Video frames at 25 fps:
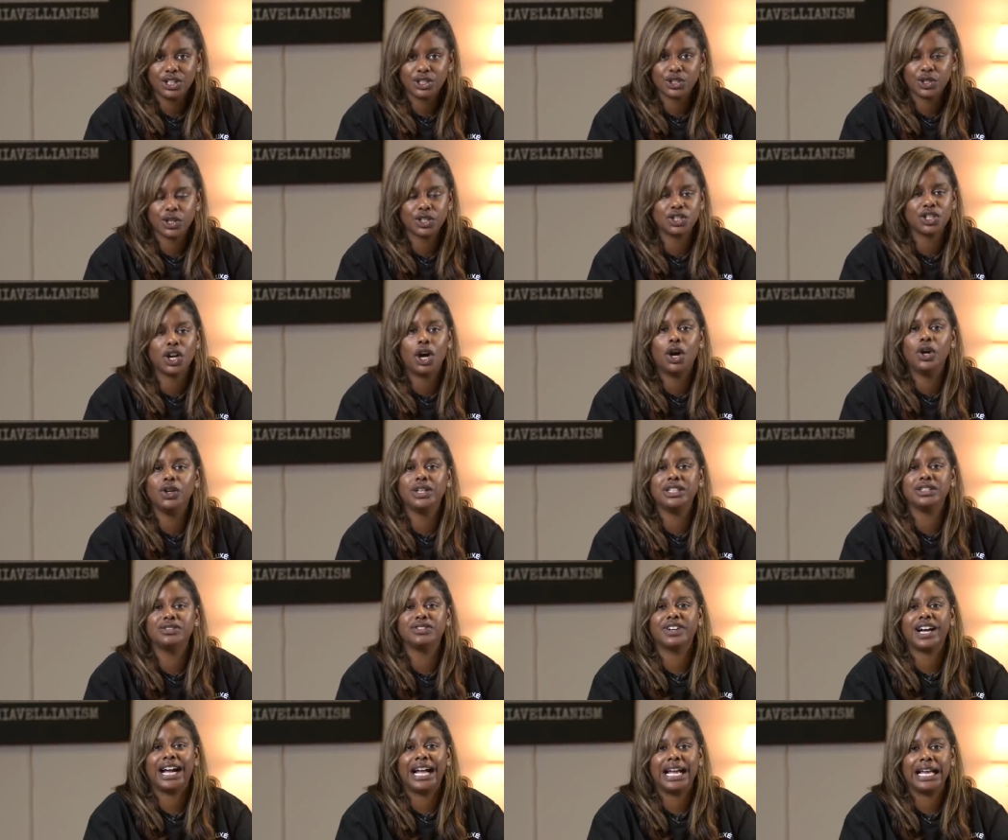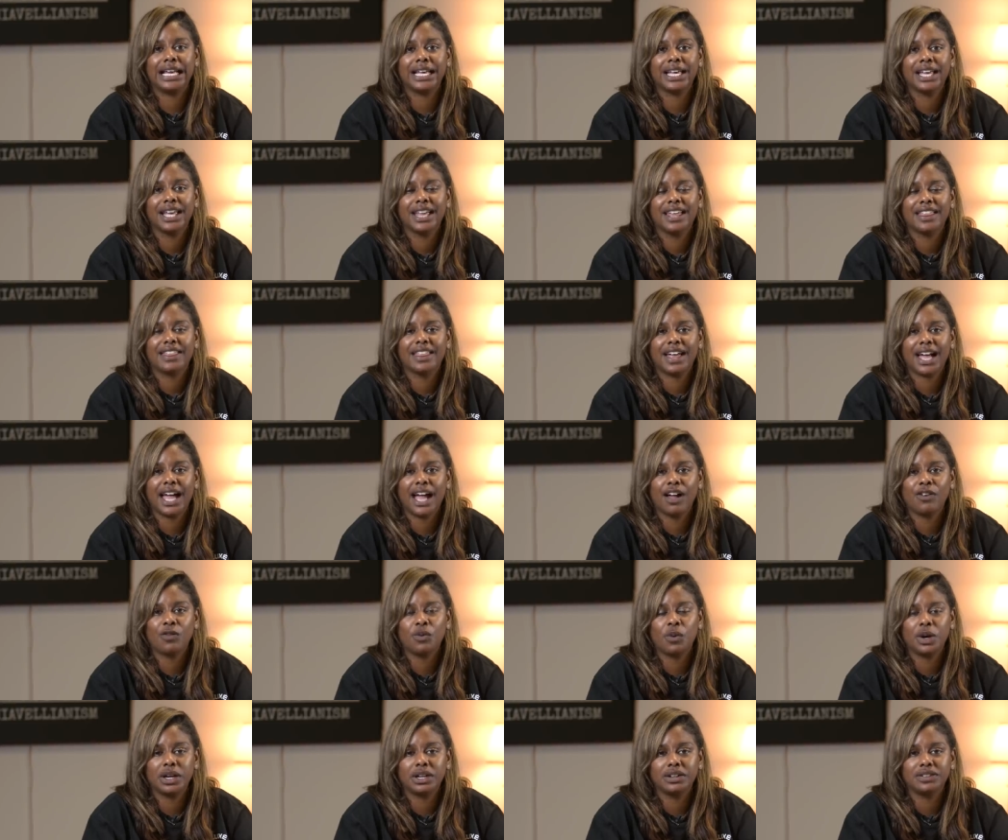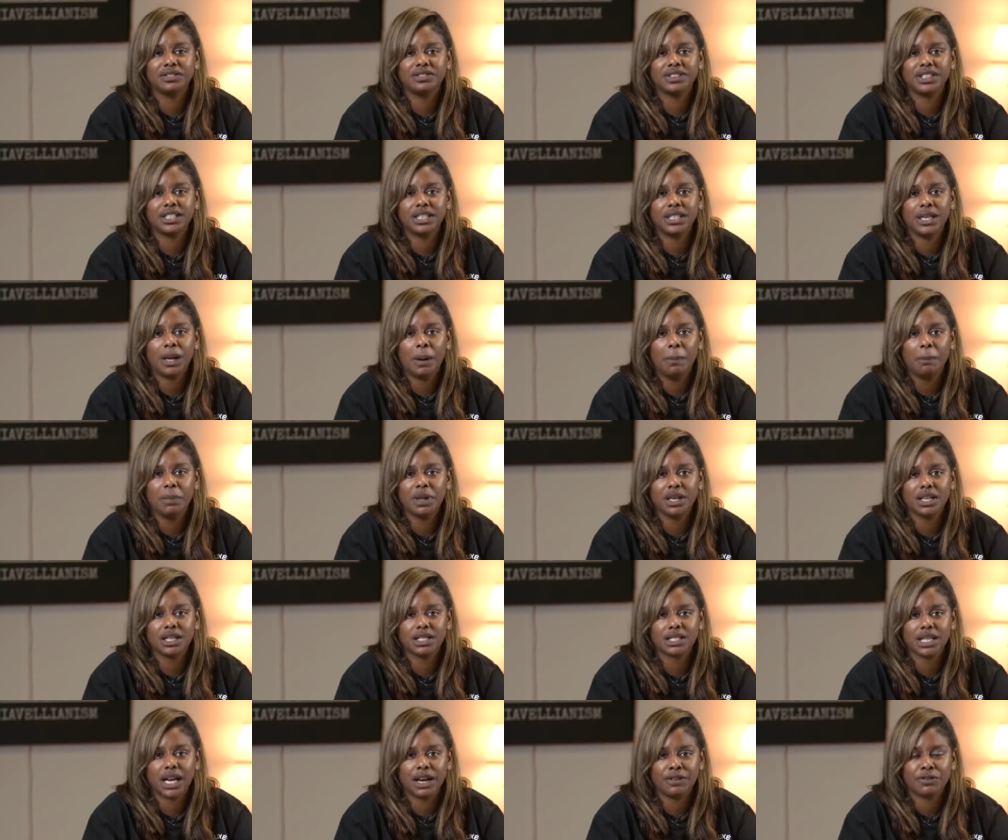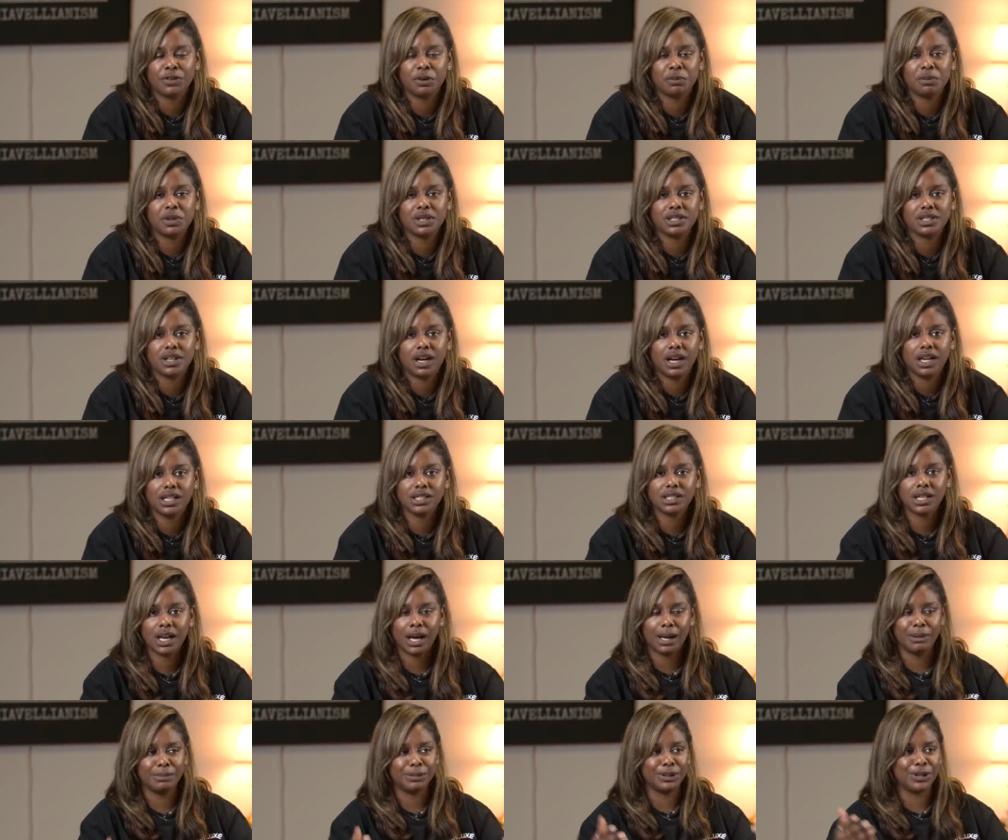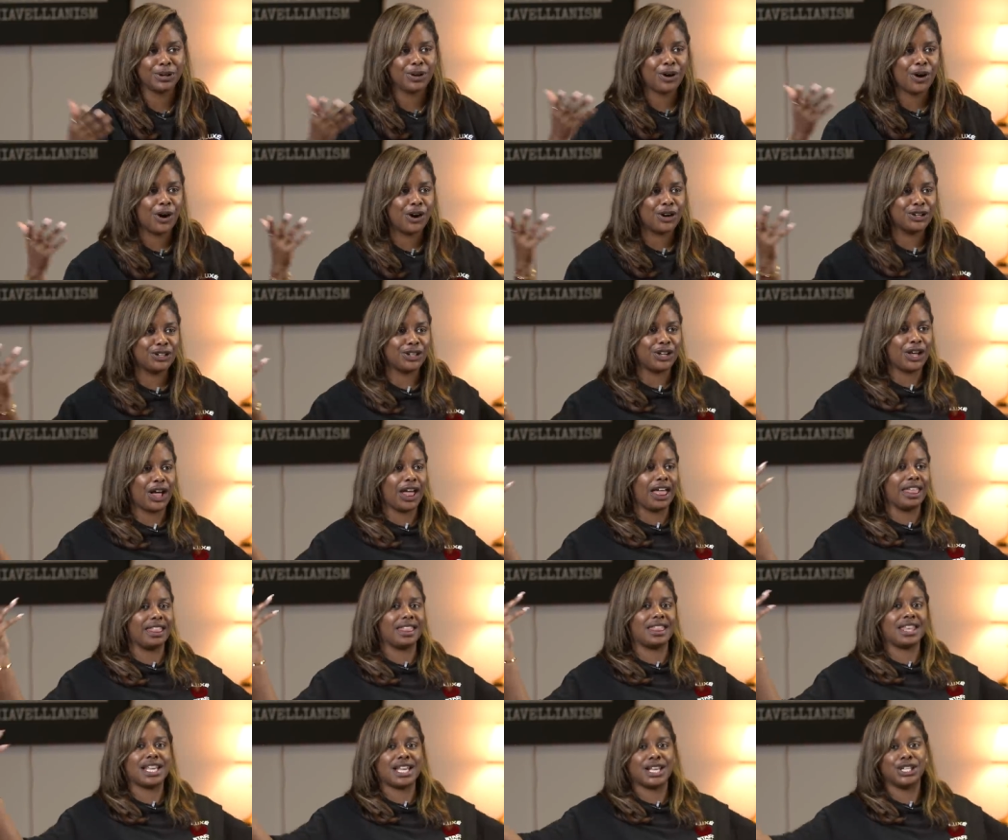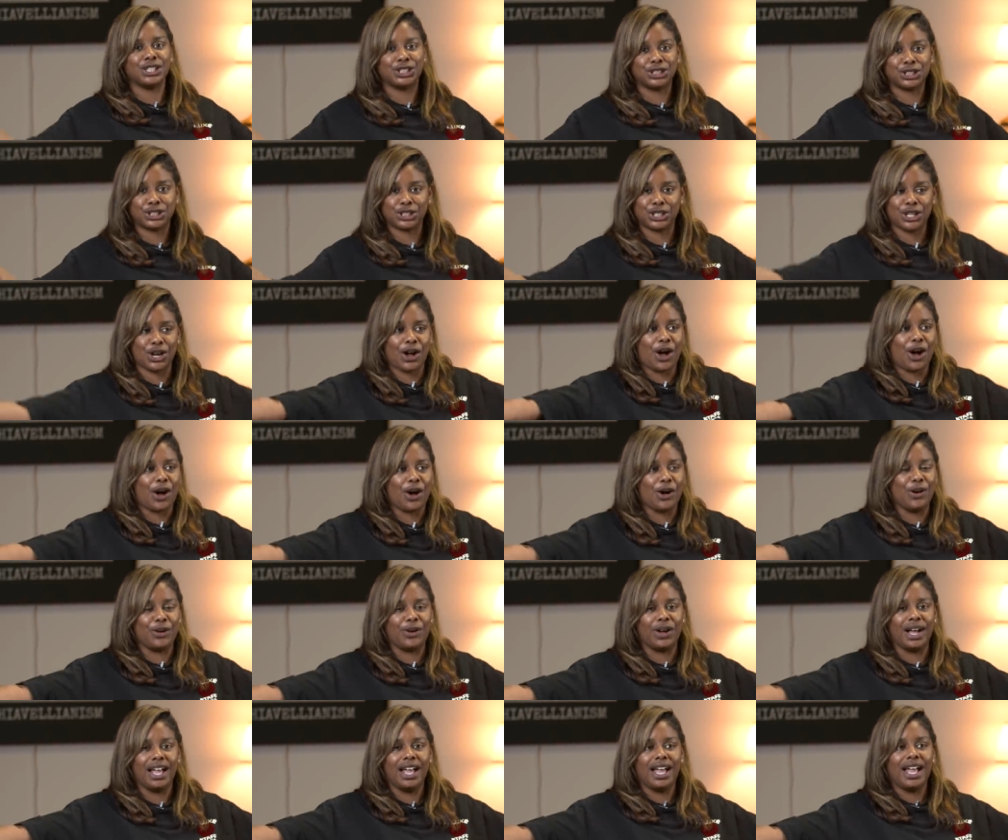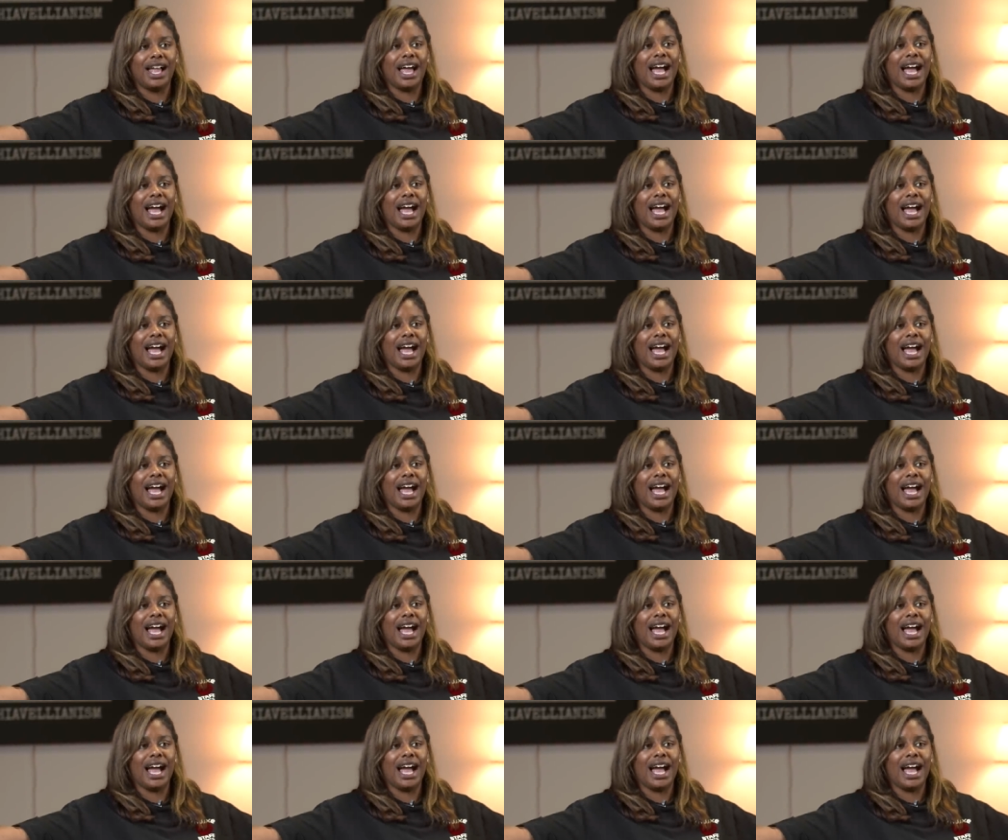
So it's only right that I have one of the biggest Afrobeats artists coming on the show.